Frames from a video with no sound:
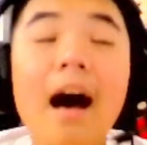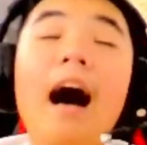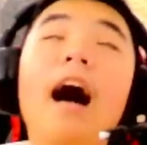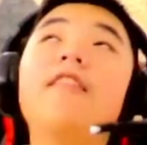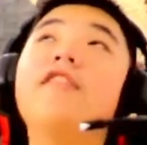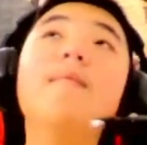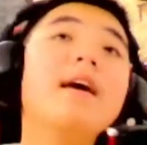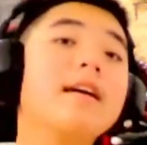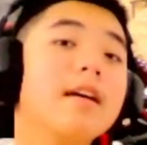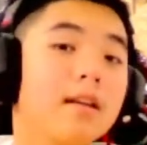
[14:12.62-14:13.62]
Uh, for
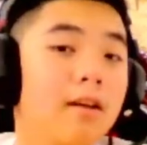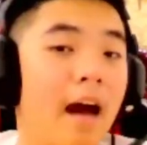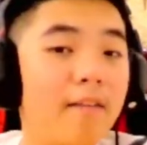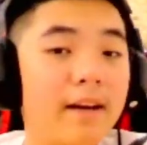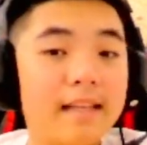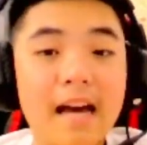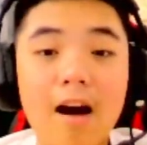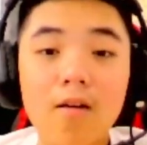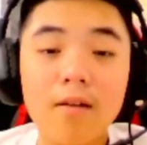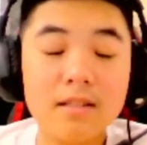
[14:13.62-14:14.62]
me, to having a
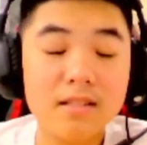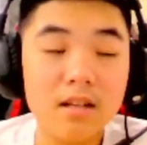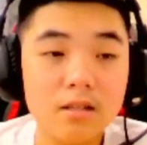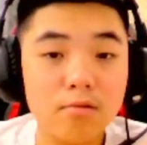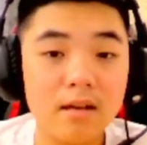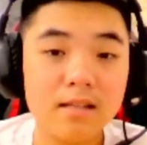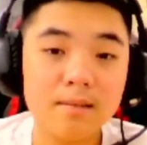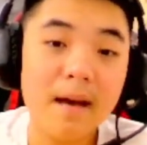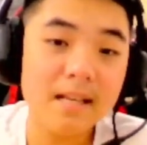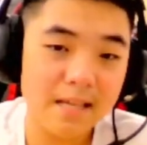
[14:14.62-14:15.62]
child is not too
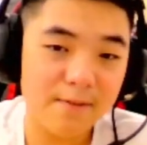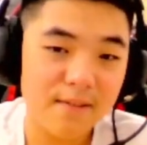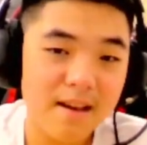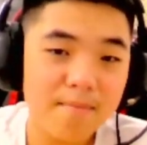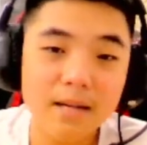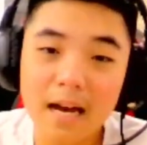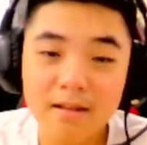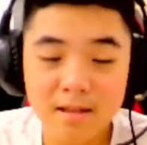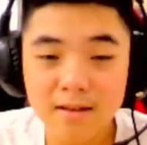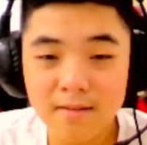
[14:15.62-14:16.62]
expensive, but
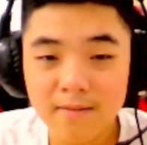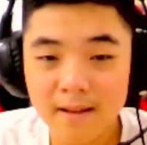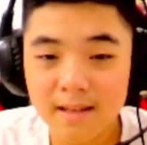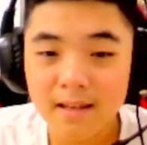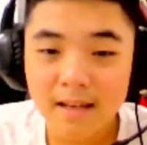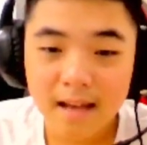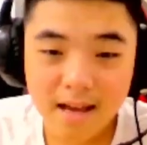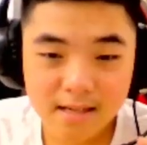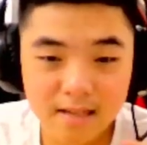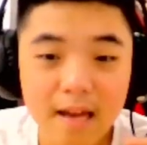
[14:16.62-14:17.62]
absolutely
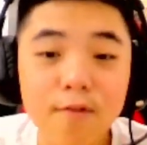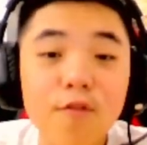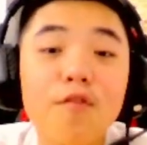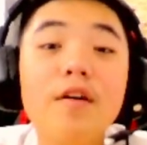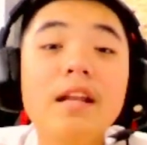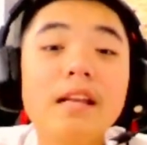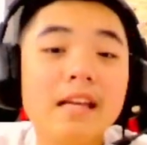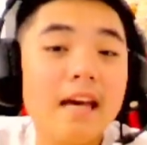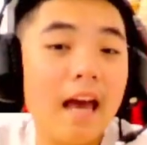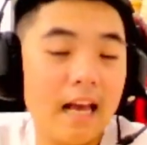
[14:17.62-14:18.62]
is
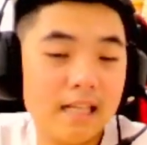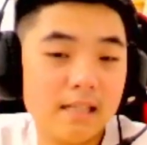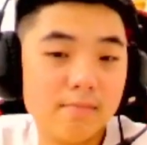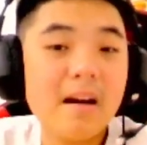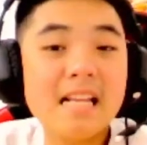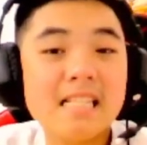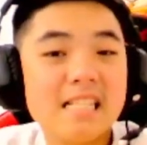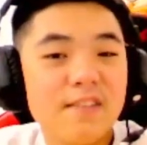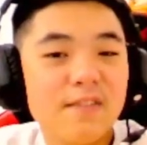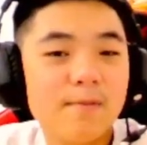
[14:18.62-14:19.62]
infinitely
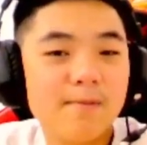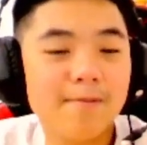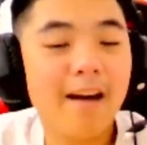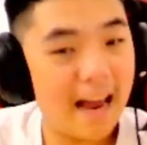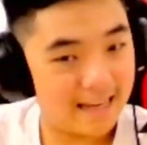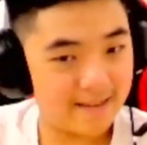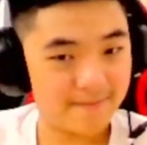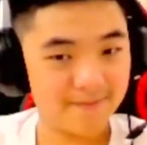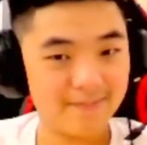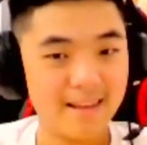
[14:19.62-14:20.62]
expensive. Why?
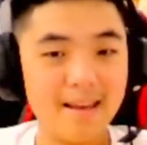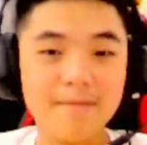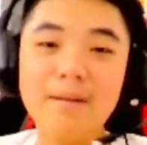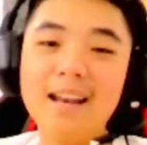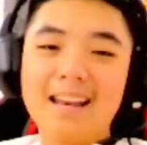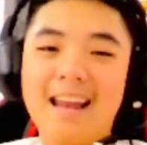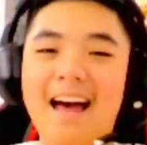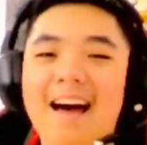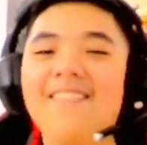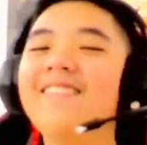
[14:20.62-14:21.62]
But
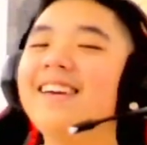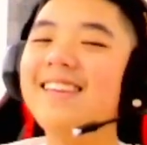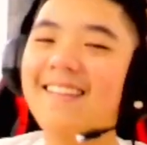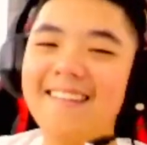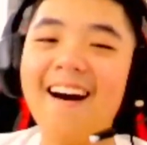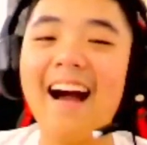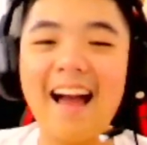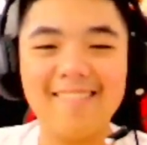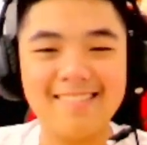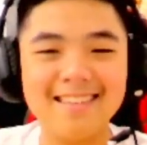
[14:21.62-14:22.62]
uh, maybe you don't
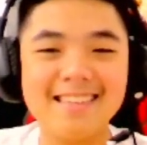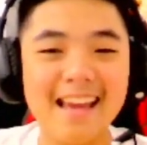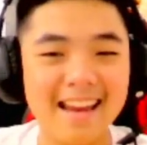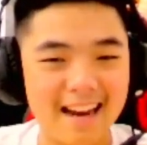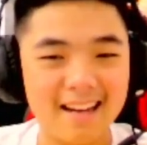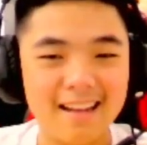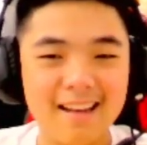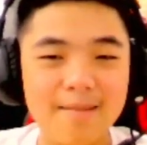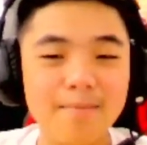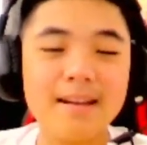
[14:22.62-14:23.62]
have to say that
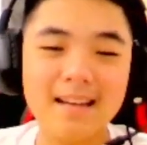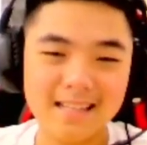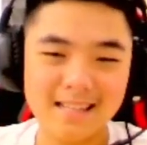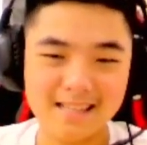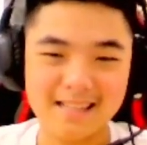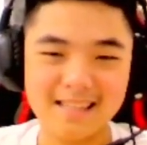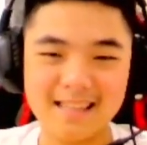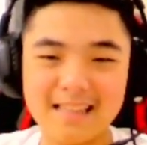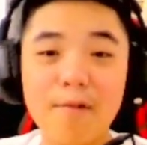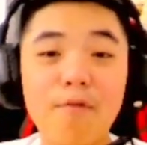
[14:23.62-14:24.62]
because
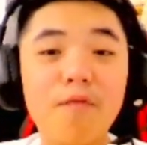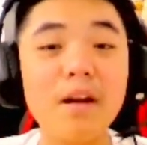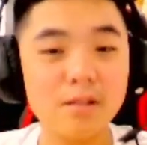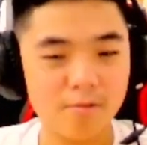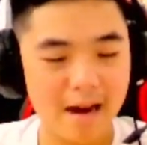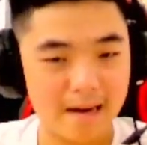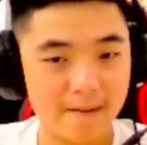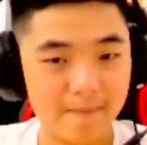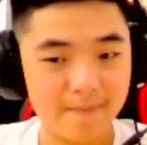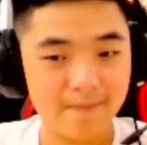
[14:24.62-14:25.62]
the first one
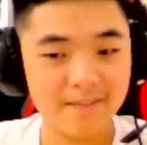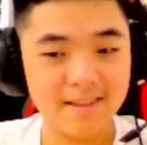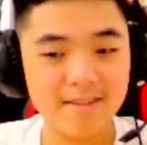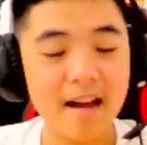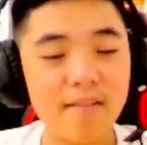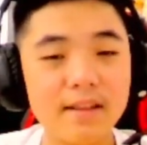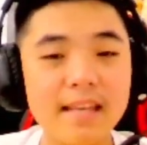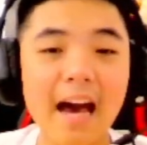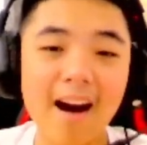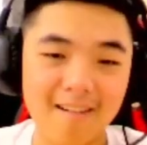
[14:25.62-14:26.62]
to have a
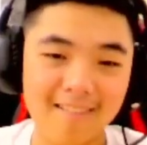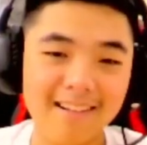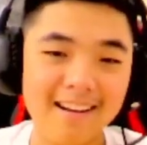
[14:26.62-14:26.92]
child